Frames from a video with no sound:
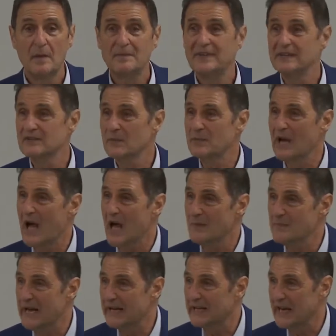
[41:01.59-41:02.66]
these are
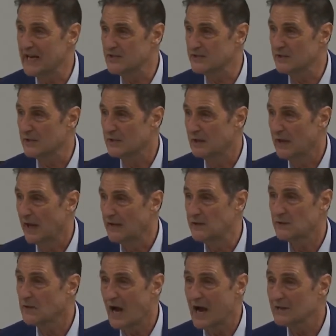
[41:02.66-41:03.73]
beyond medication, and
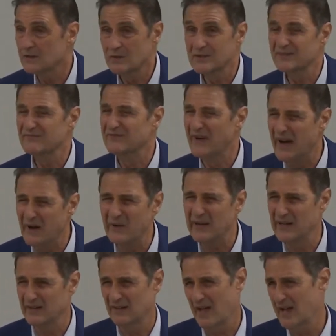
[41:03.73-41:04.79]
your doctor is very
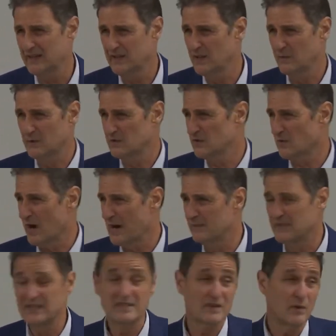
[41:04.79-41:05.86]
unlikely to
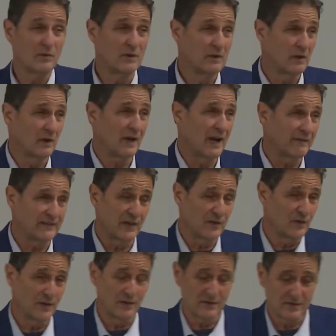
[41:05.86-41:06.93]
prescribe these, so you're going to have to
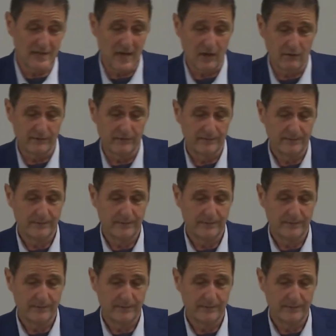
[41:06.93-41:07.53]
do it yourself.